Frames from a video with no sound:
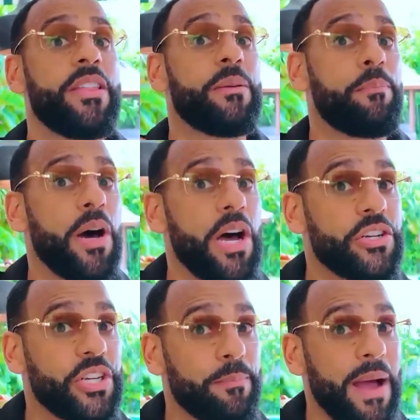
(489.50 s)
the
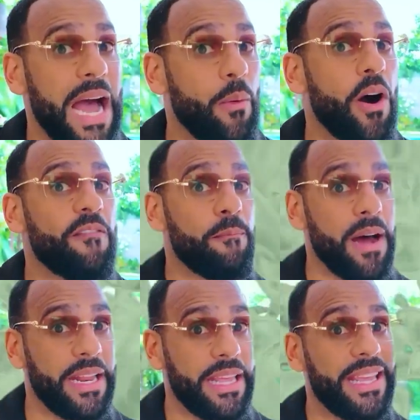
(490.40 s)
purchasing power of
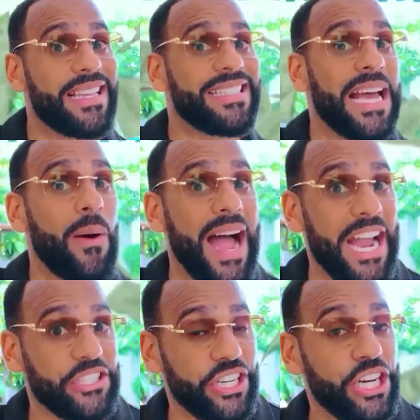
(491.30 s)
money is now
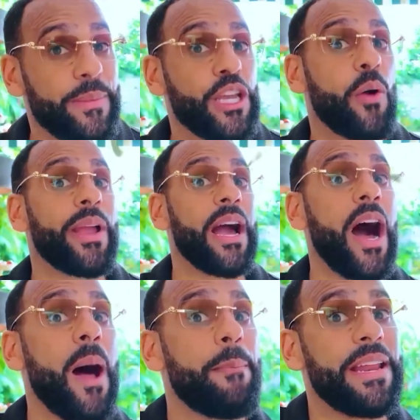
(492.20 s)
actually going to be going
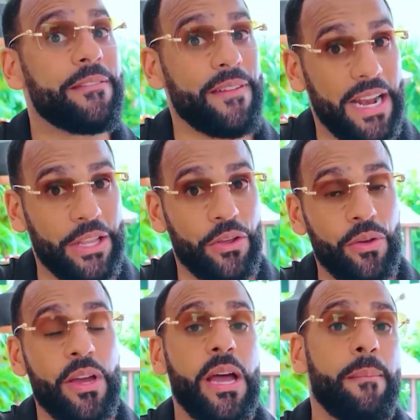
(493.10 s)
up in value
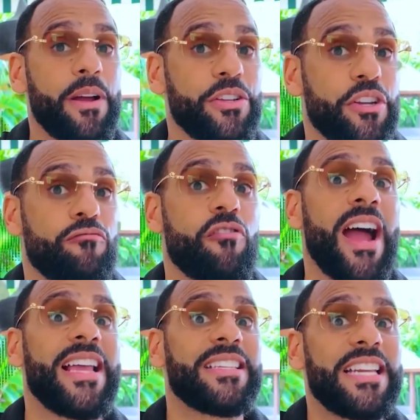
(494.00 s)
because a
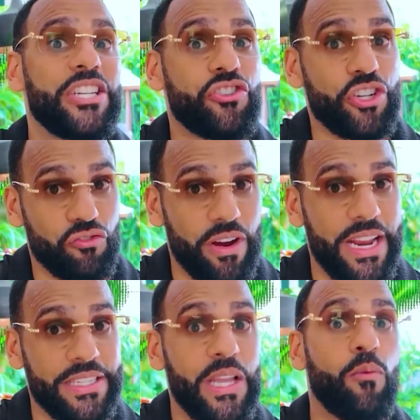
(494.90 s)
rise in interest
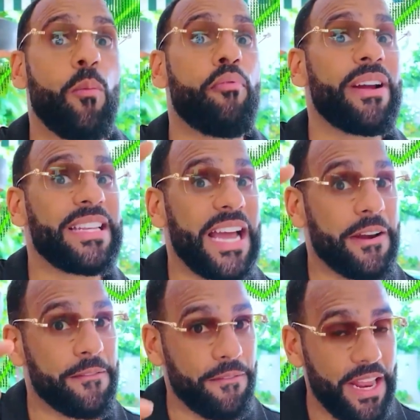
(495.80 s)
rates will bring down
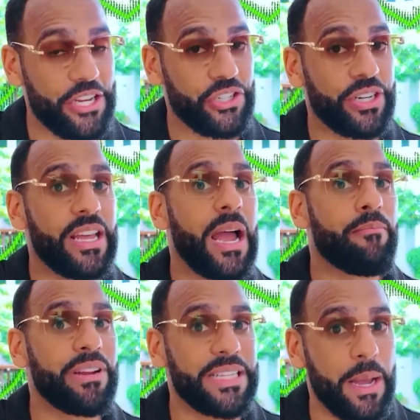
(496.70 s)
inflation and
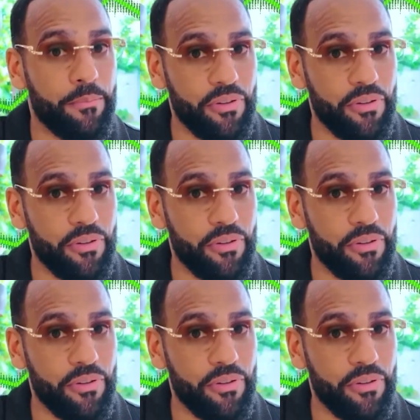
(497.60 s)
bring down